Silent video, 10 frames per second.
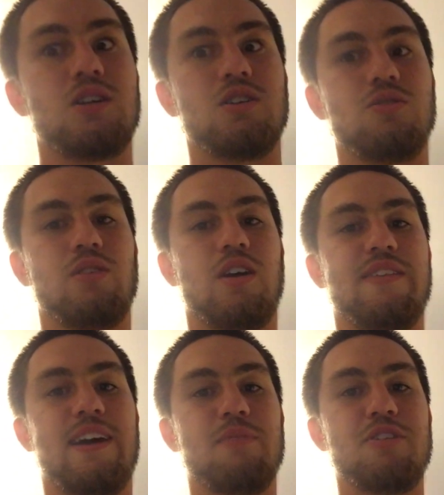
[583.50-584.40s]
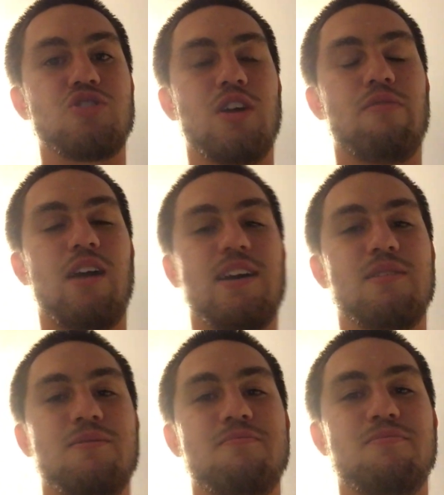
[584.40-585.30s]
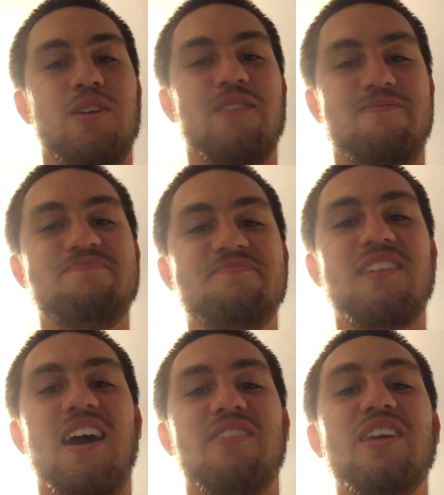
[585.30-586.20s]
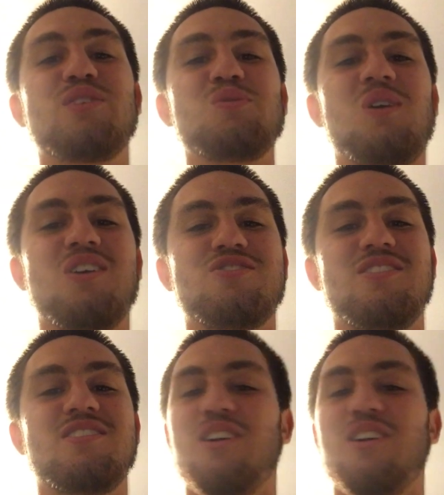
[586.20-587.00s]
Oh, God, that could be a train wreck. But, yeah, thanks for watching.